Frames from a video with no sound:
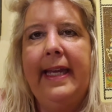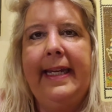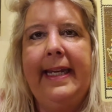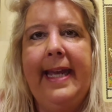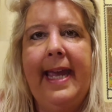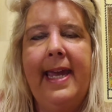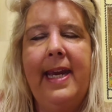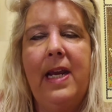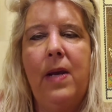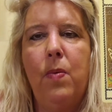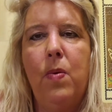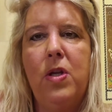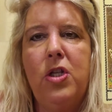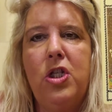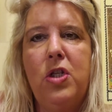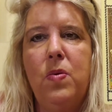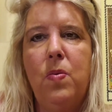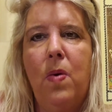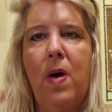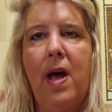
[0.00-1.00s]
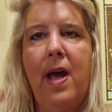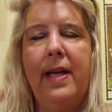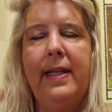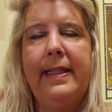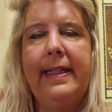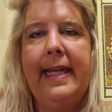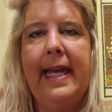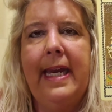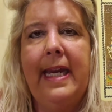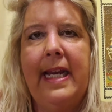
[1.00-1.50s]
Getting what you
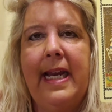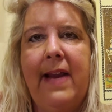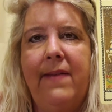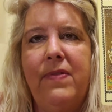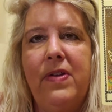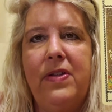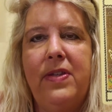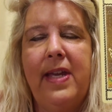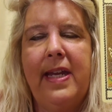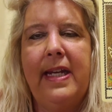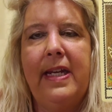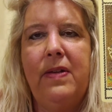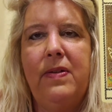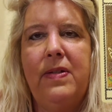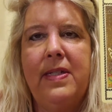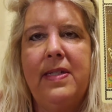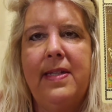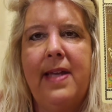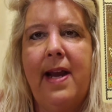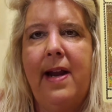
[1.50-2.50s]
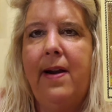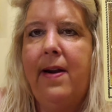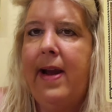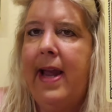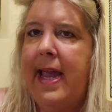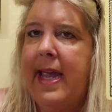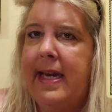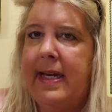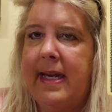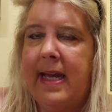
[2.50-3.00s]
want, getting everything you desire,
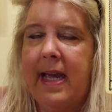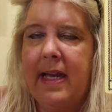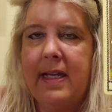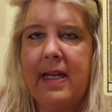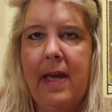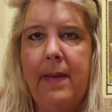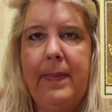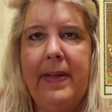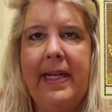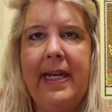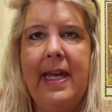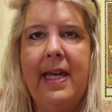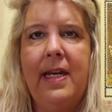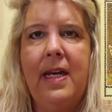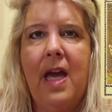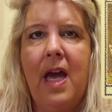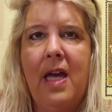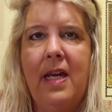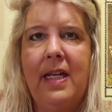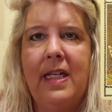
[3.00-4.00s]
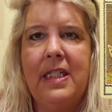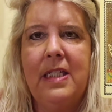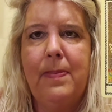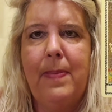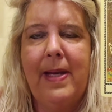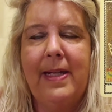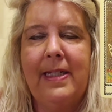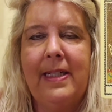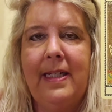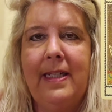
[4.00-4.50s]
and coming in
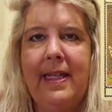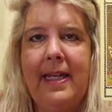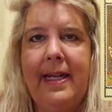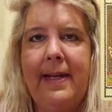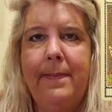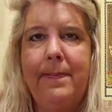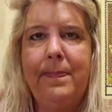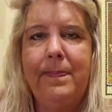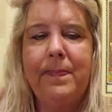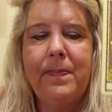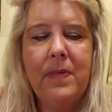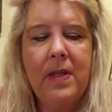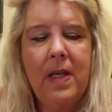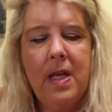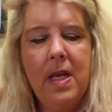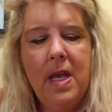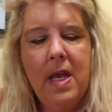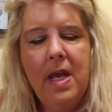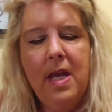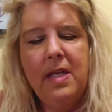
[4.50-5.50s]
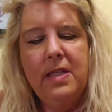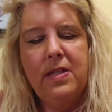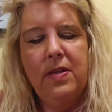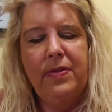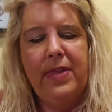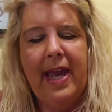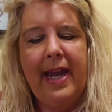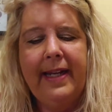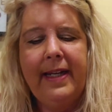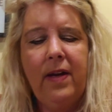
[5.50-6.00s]
unexpectedly. So,
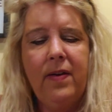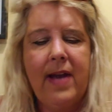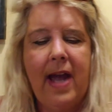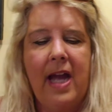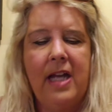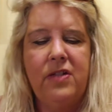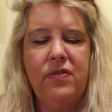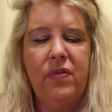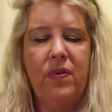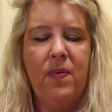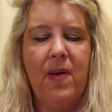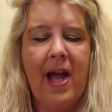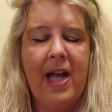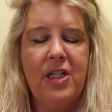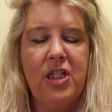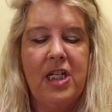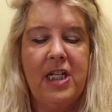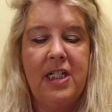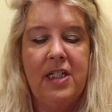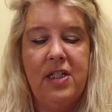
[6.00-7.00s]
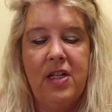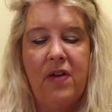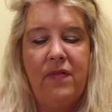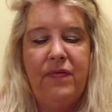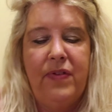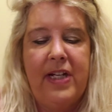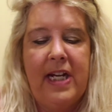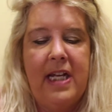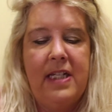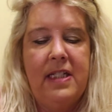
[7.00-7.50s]
thank you guys for watching. Don't
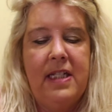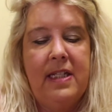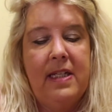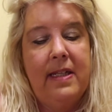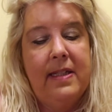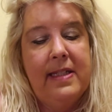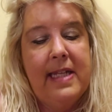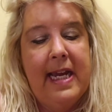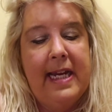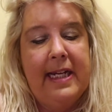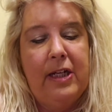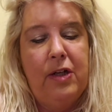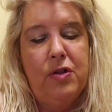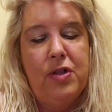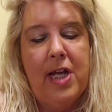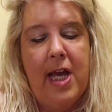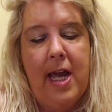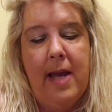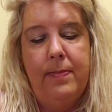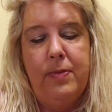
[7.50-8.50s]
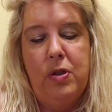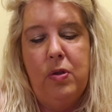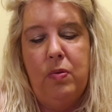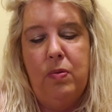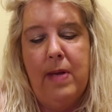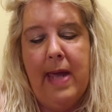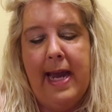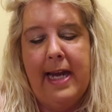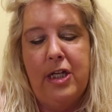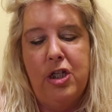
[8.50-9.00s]
forget to take your time to
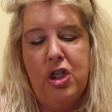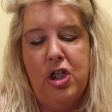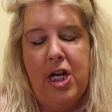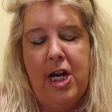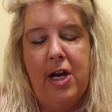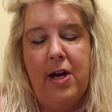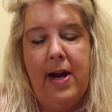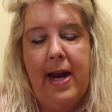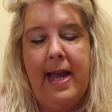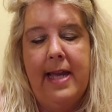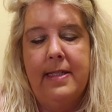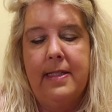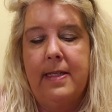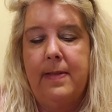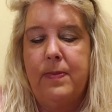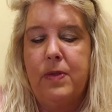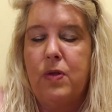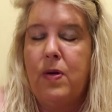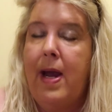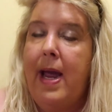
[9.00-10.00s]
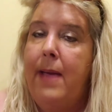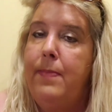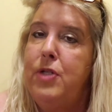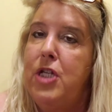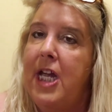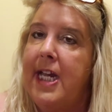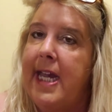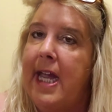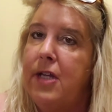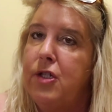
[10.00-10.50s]
like, share, and subscribe.
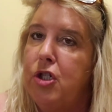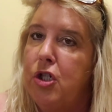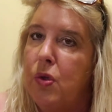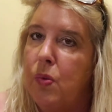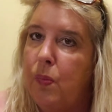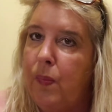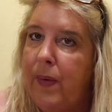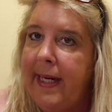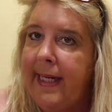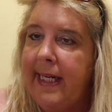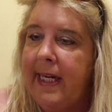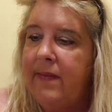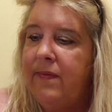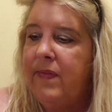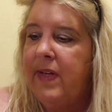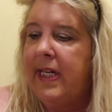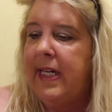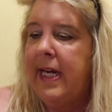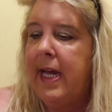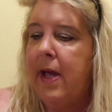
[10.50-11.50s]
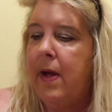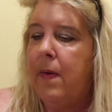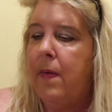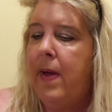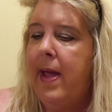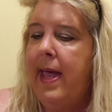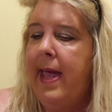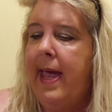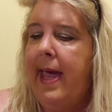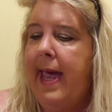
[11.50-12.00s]
Check out your weekend video,
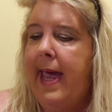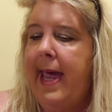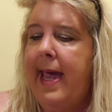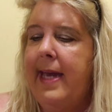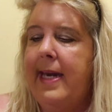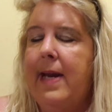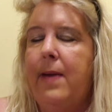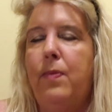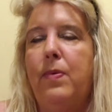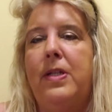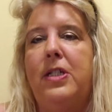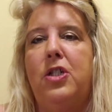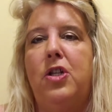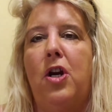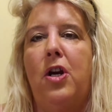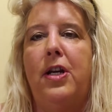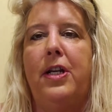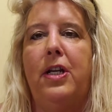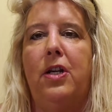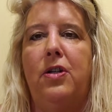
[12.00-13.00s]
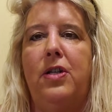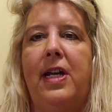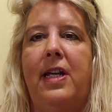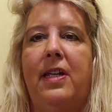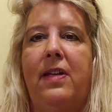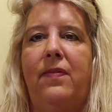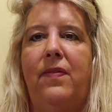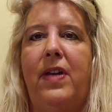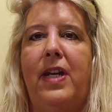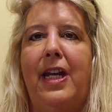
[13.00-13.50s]
and I'm restarting your
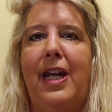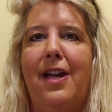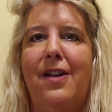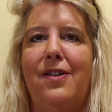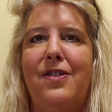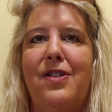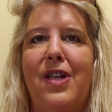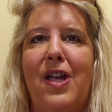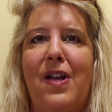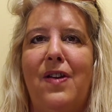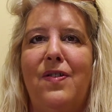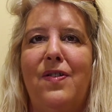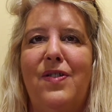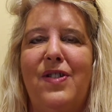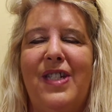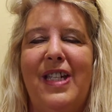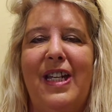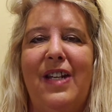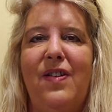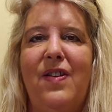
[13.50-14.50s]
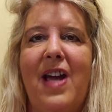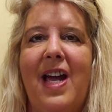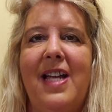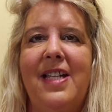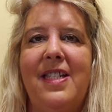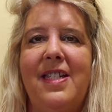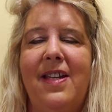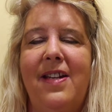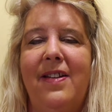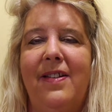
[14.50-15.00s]
daily video. So, see you
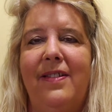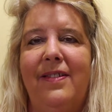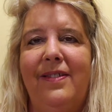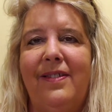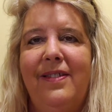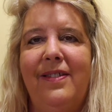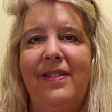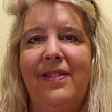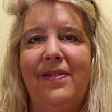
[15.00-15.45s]
guys soon.